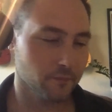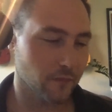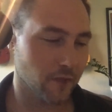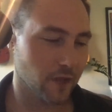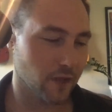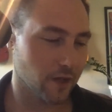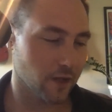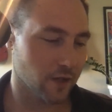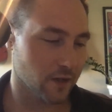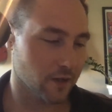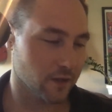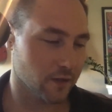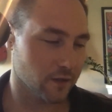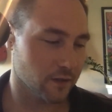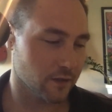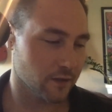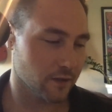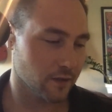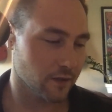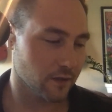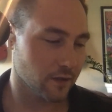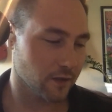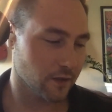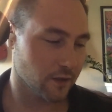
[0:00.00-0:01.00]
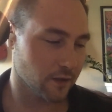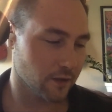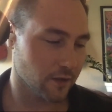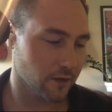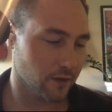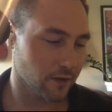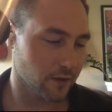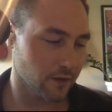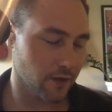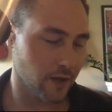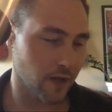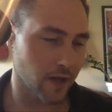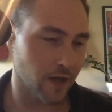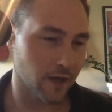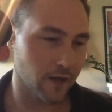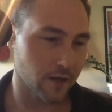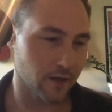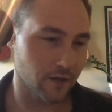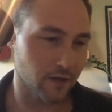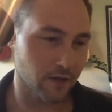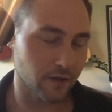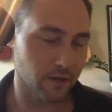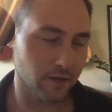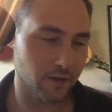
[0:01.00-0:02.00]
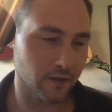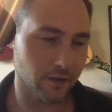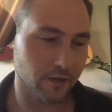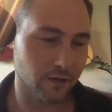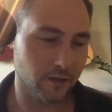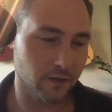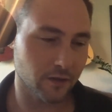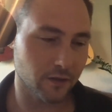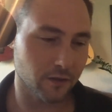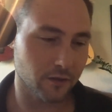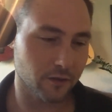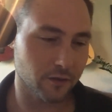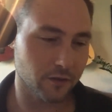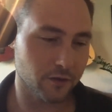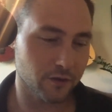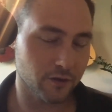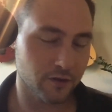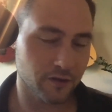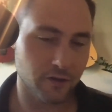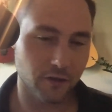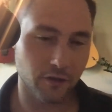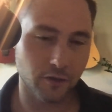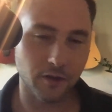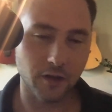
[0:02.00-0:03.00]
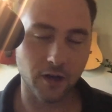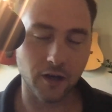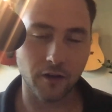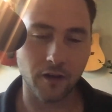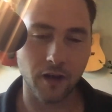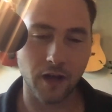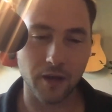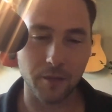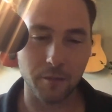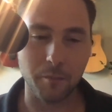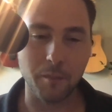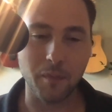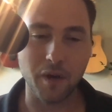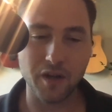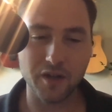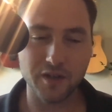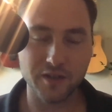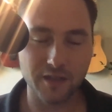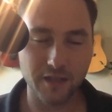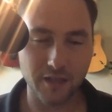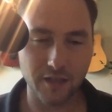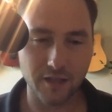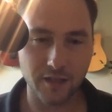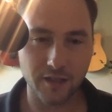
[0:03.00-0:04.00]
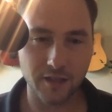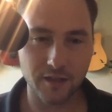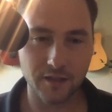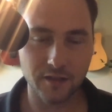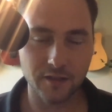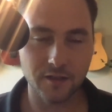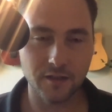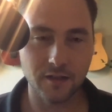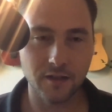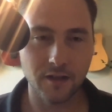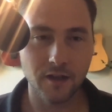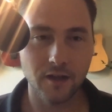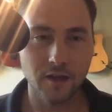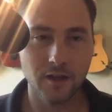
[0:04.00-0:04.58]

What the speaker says: And and you get a lot of mustiness.